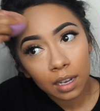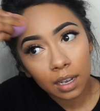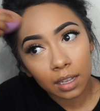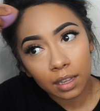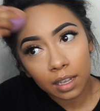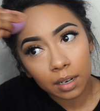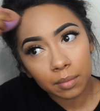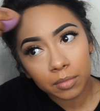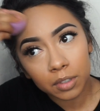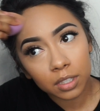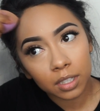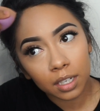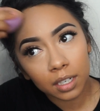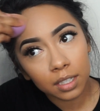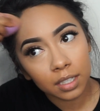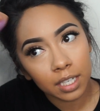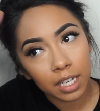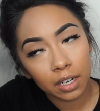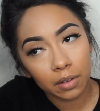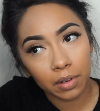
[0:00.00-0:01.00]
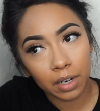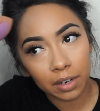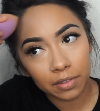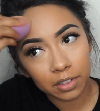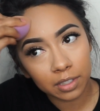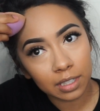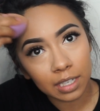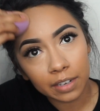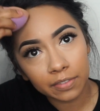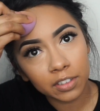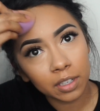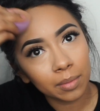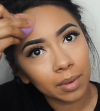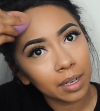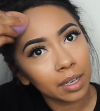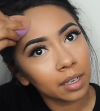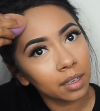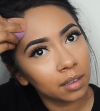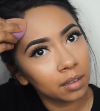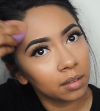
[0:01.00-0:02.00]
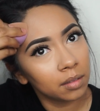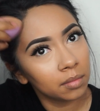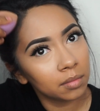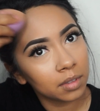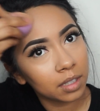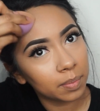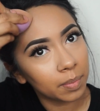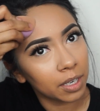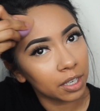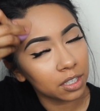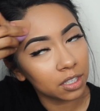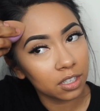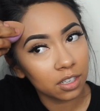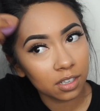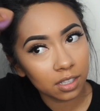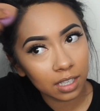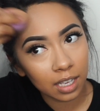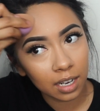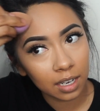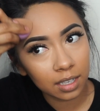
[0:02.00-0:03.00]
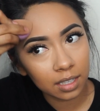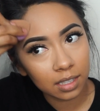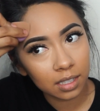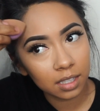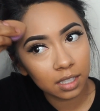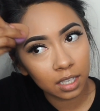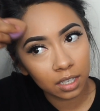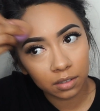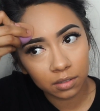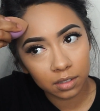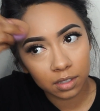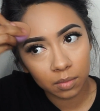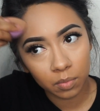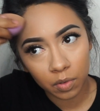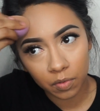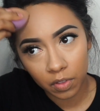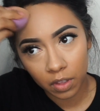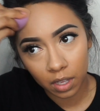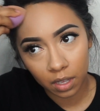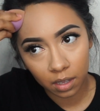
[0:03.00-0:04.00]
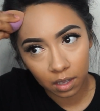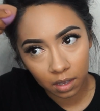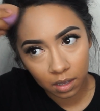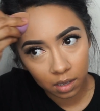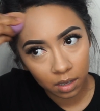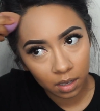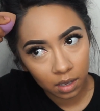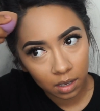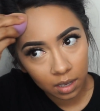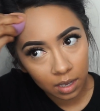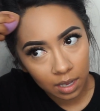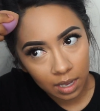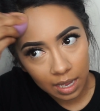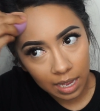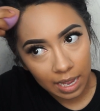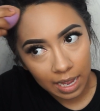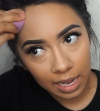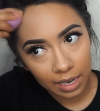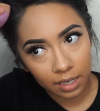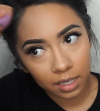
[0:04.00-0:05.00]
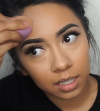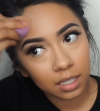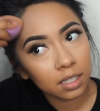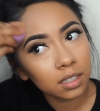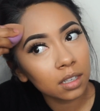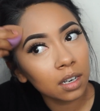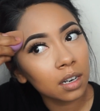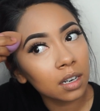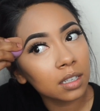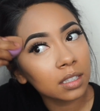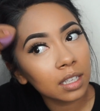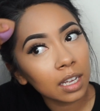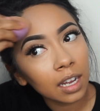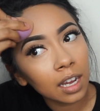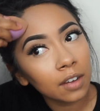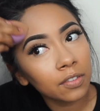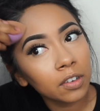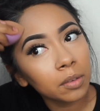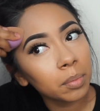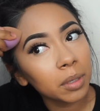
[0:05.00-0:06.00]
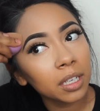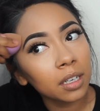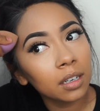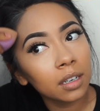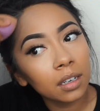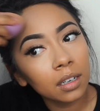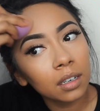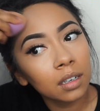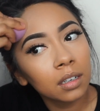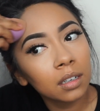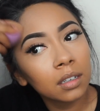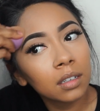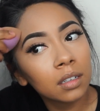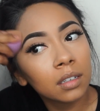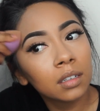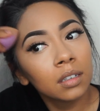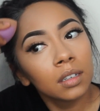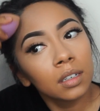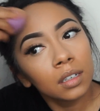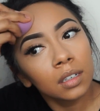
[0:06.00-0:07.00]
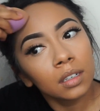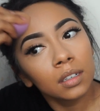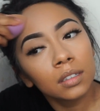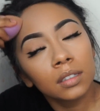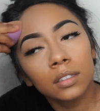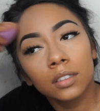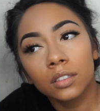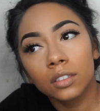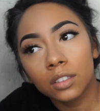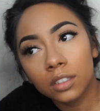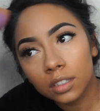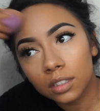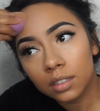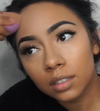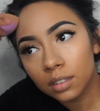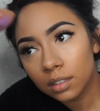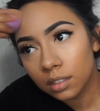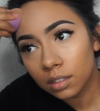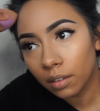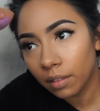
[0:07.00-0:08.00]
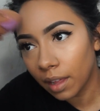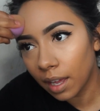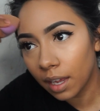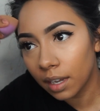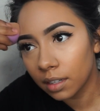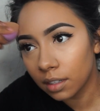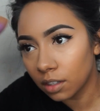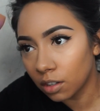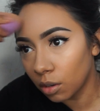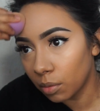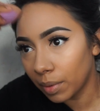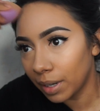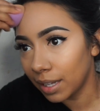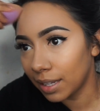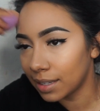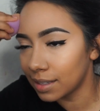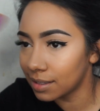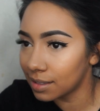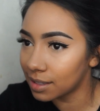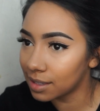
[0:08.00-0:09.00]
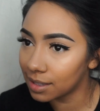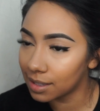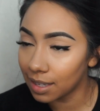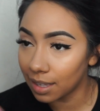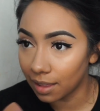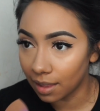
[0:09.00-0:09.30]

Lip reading: And then I'm just gonna take whatever's left on my sponge and just kind of conceal some of the acne scars I have up here, just so that nobody can see